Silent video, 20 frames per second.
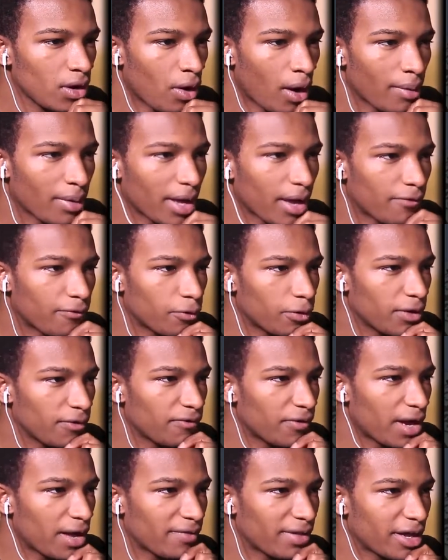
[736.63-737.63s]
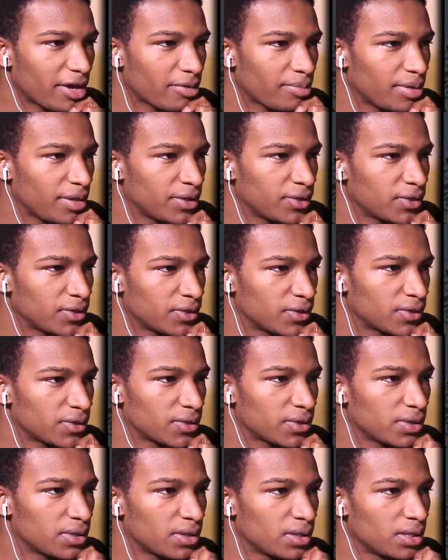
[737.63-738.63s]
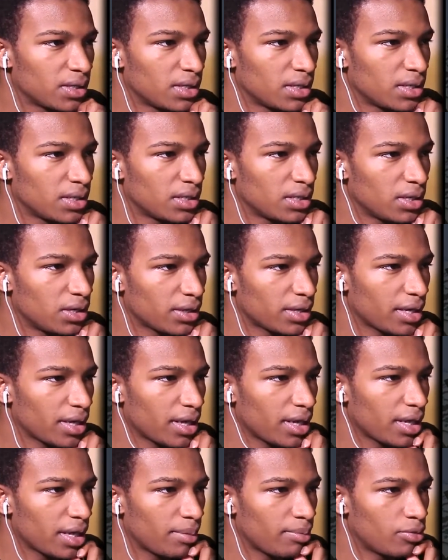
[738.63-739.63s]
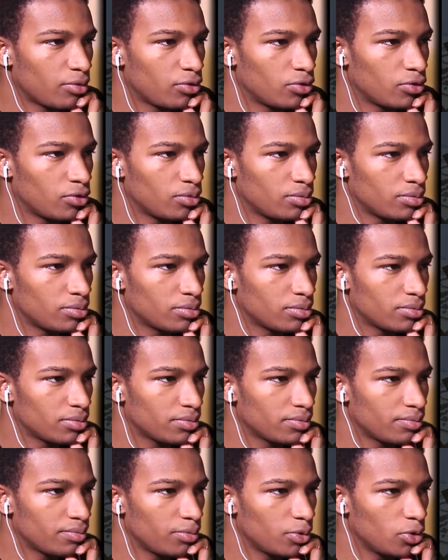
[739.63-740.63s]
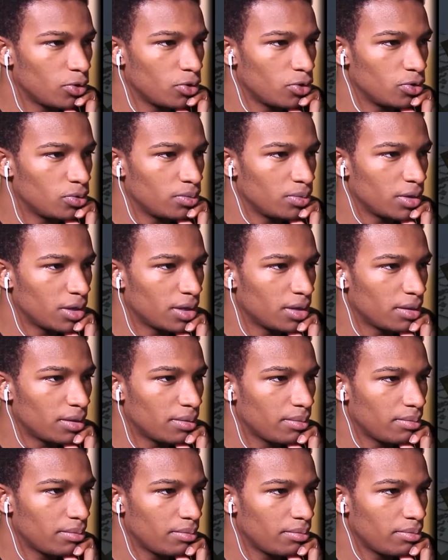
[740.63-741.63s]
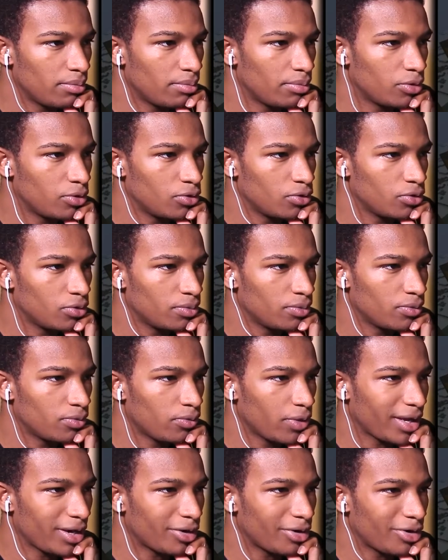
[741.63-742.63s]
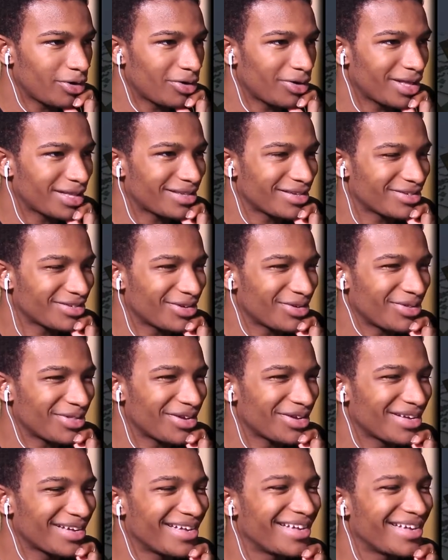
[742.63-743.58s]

All right, we got 45 ladder pieces. Okay, boom, boom, boom. Wait, no, no, no, that doesn't go there.